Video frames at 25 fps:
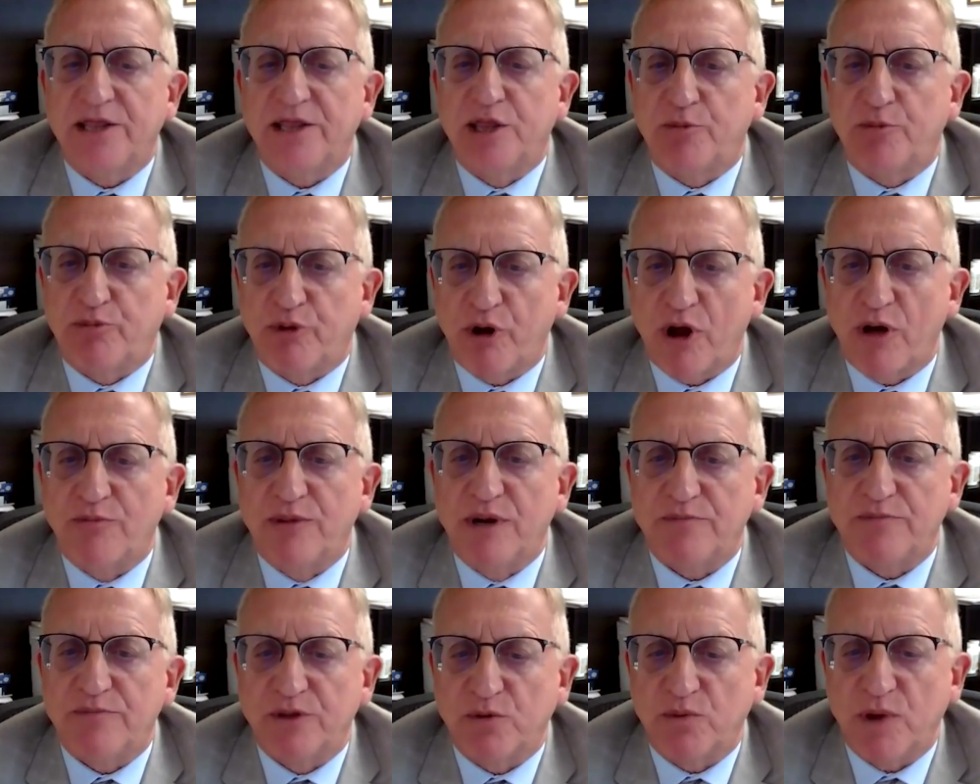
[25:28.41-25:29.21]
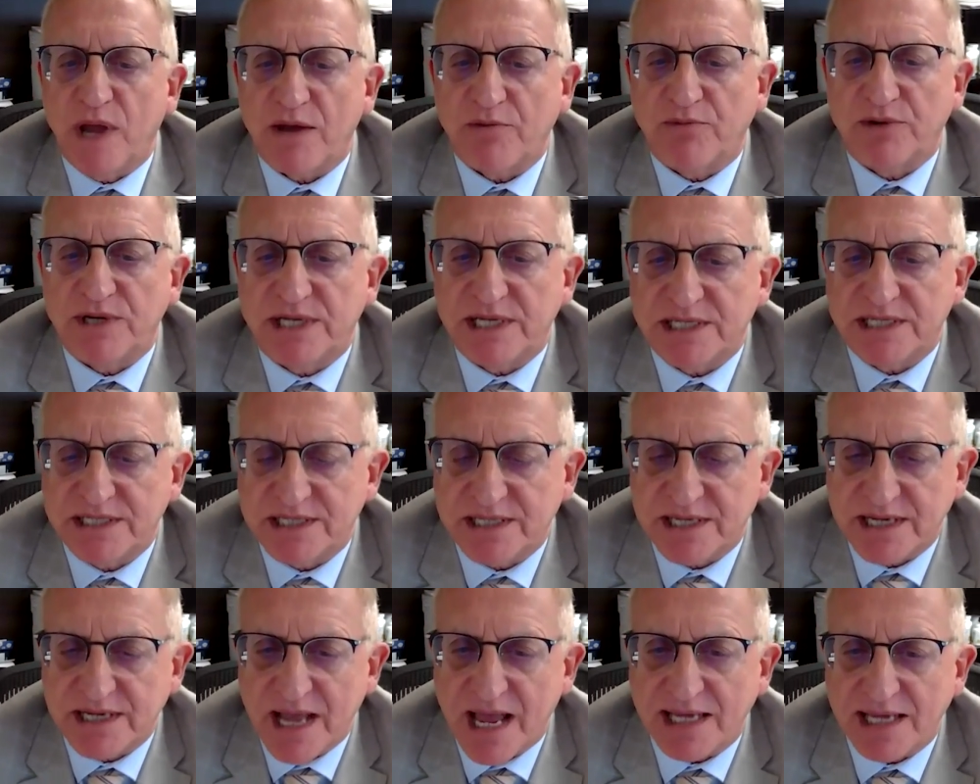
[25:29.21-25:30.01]
the problem the way we
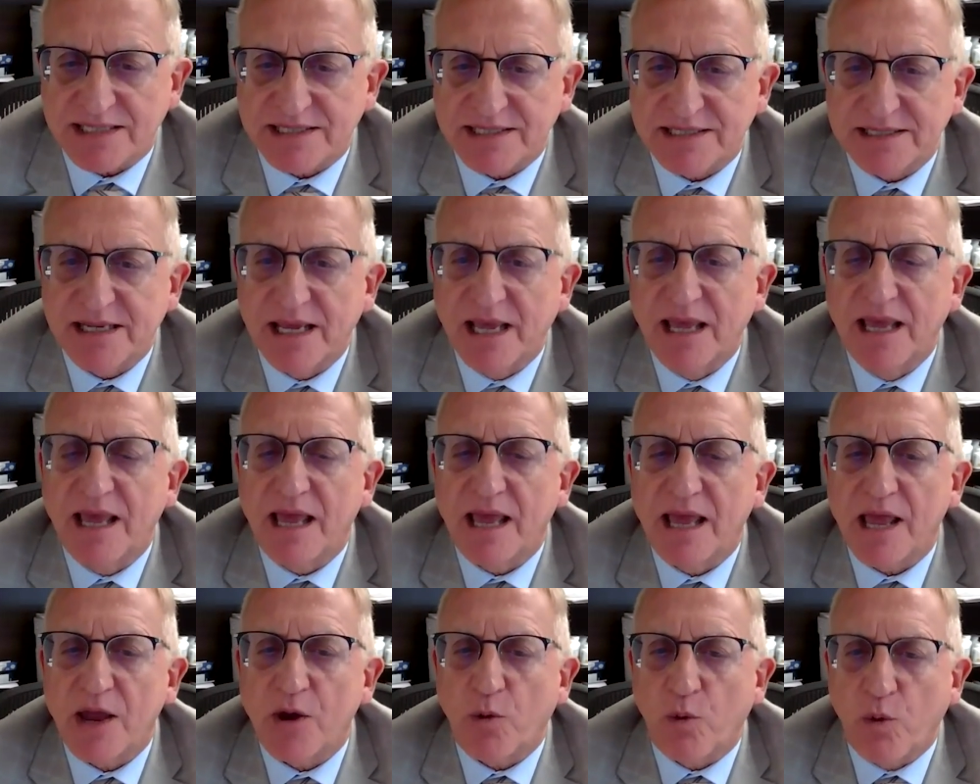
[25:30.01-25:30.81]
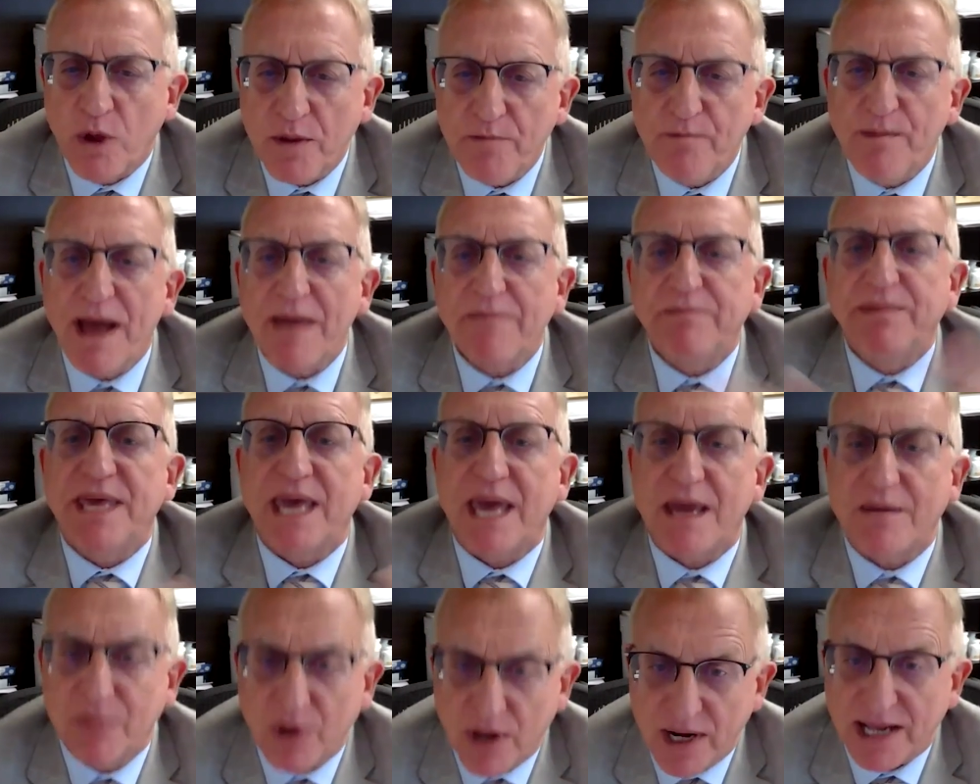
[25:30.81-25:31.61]
discussed, we might
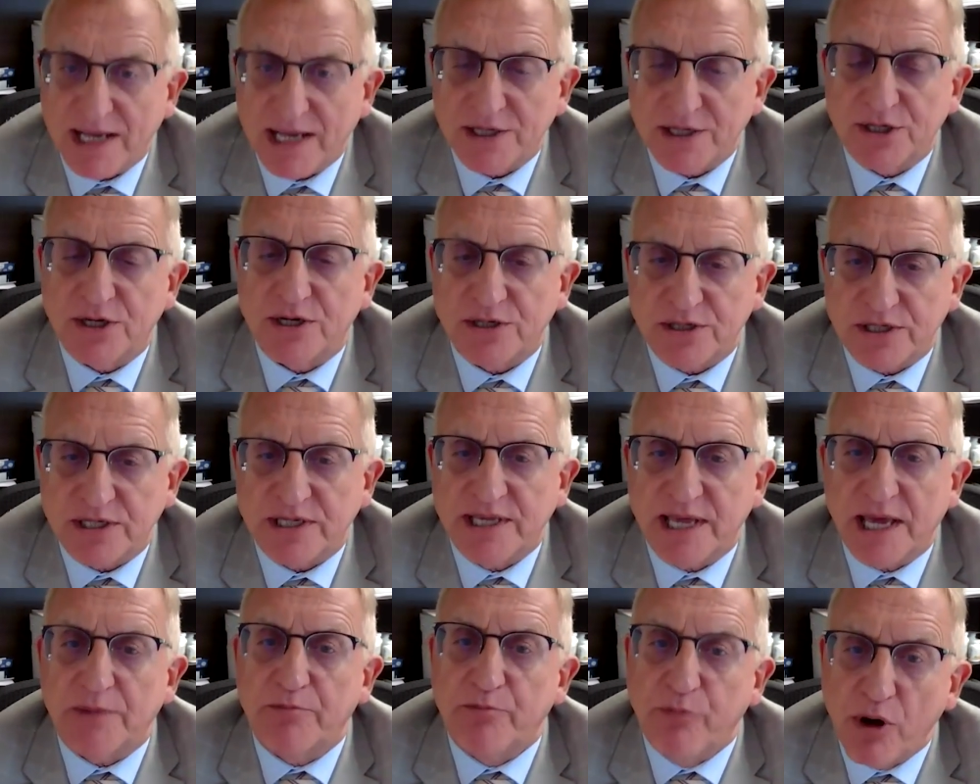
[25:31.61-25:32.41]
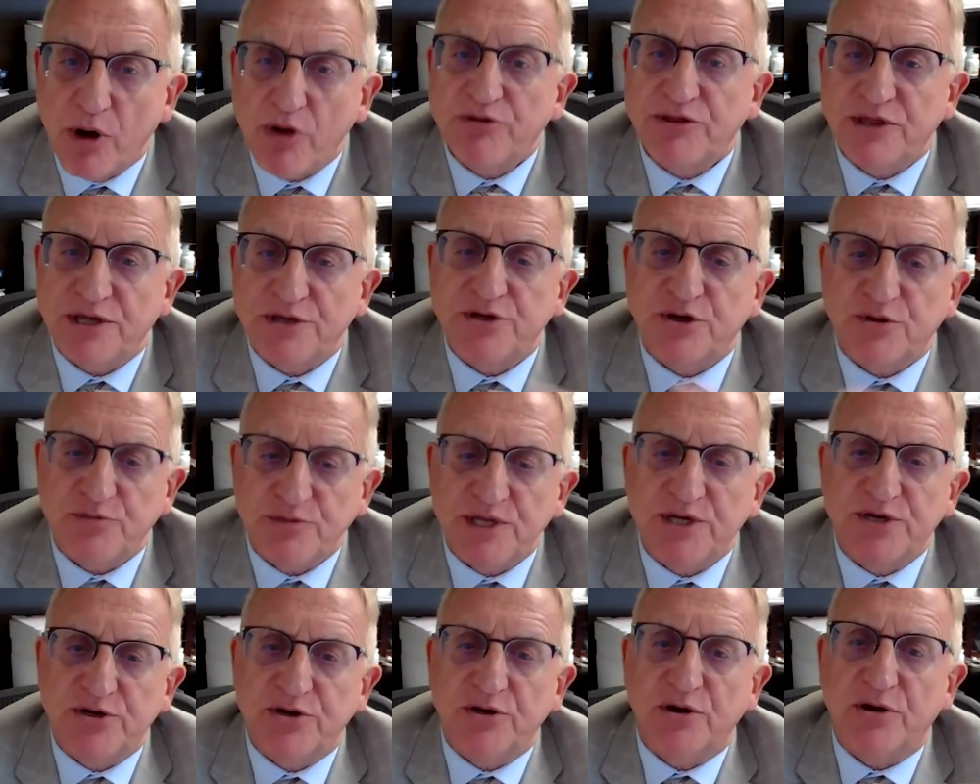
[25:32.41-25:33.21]
be able actually to get both
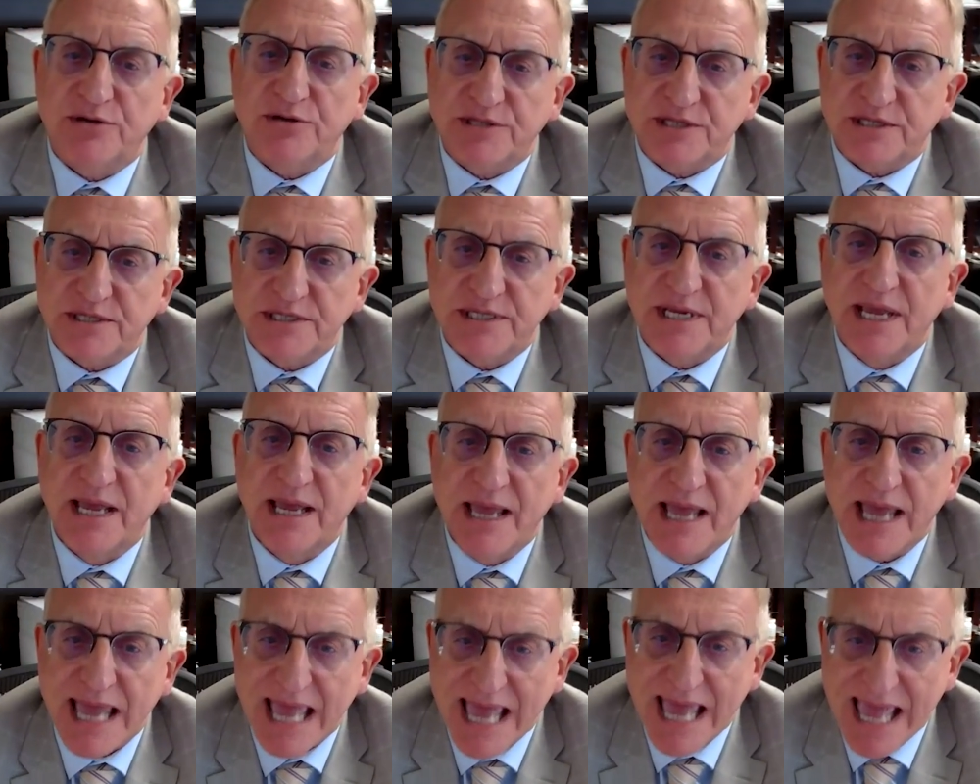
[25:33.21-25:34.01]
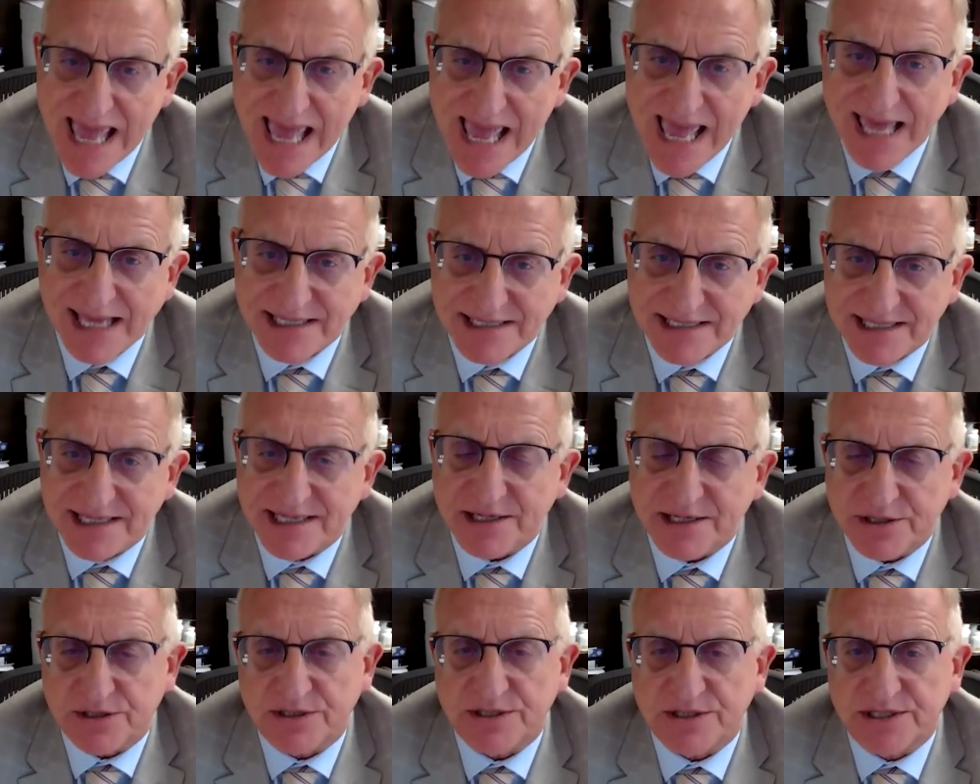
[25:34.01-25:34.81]
endometriosis and
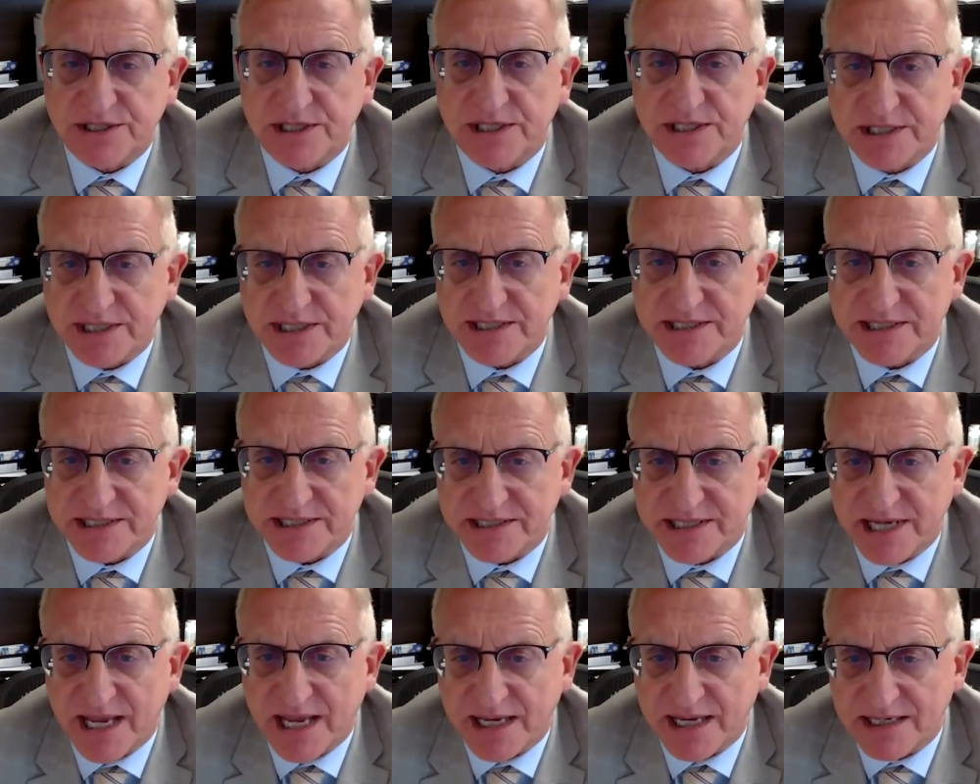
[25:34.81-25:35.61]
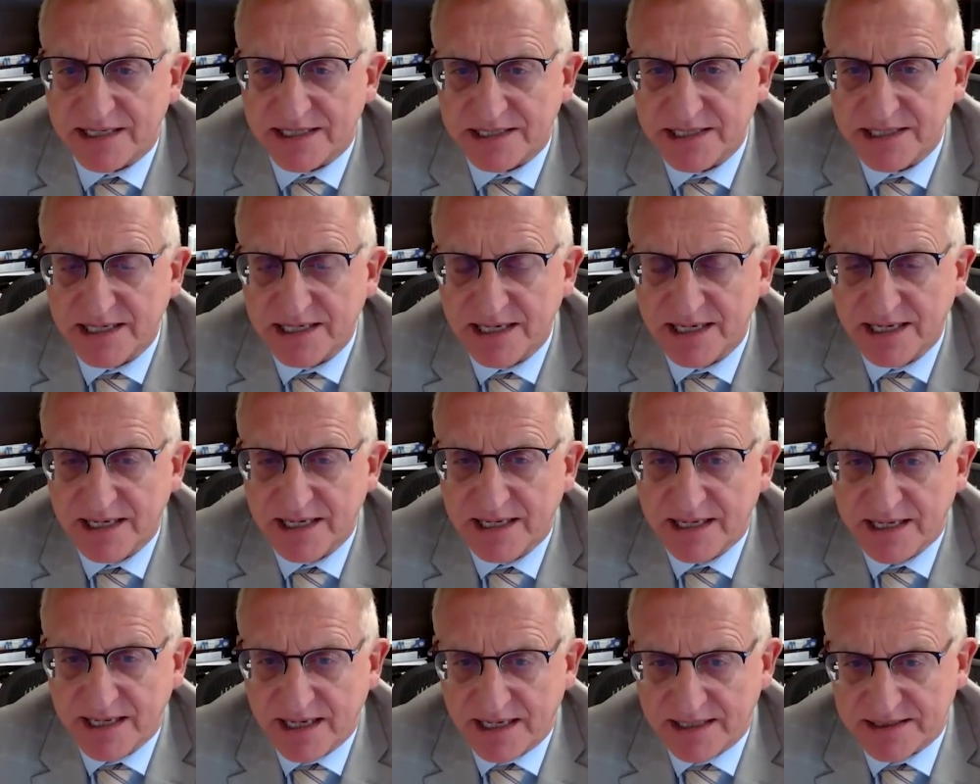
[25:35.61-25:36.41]
interstitial cystitis
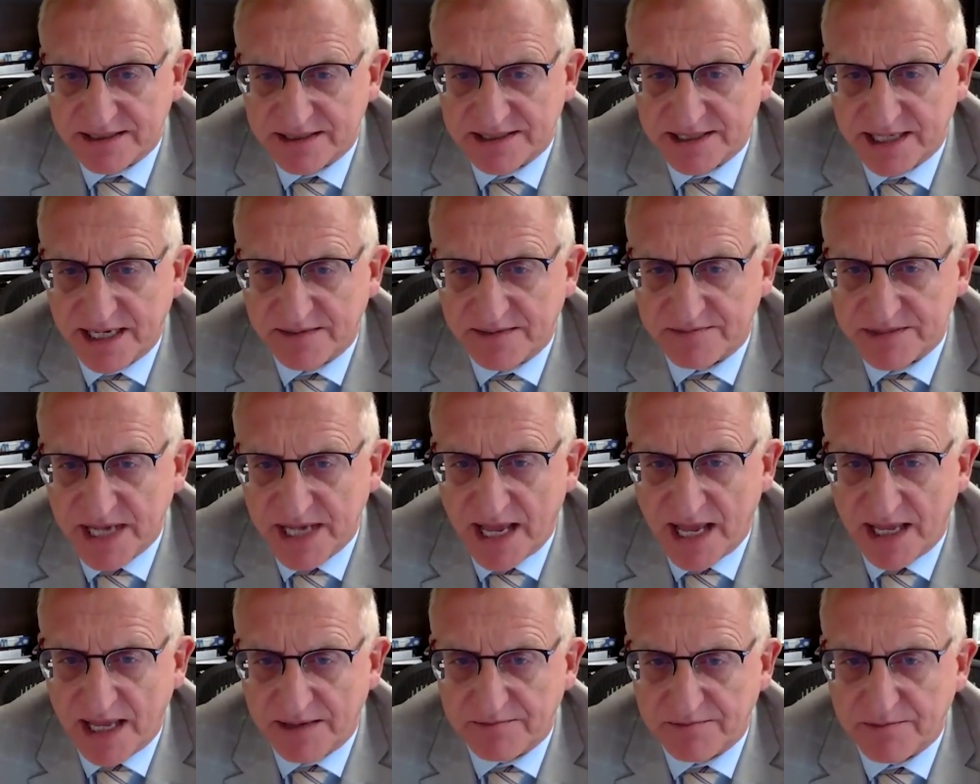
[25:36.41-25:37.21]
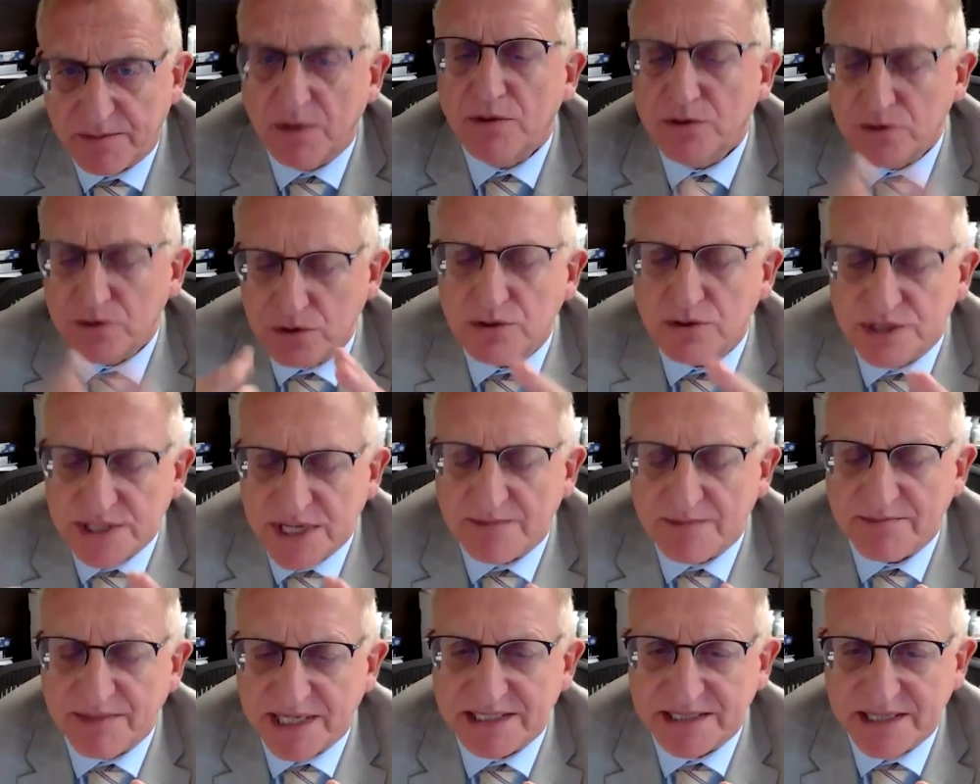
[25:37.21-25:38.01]
at the same time, to
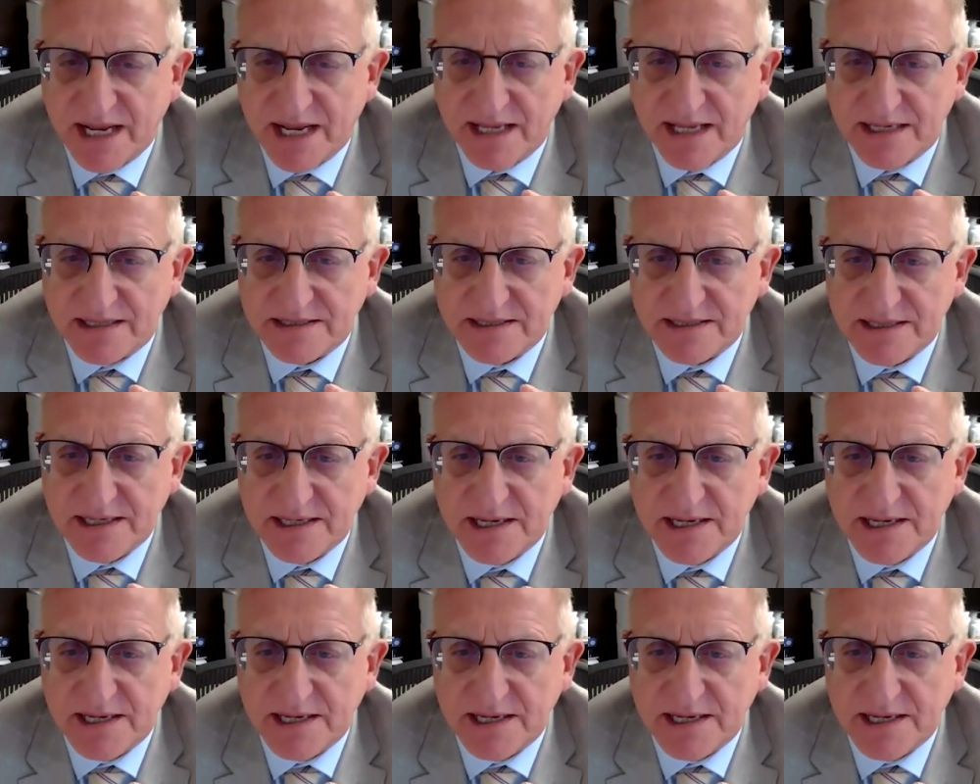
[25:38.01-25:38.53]
some extent.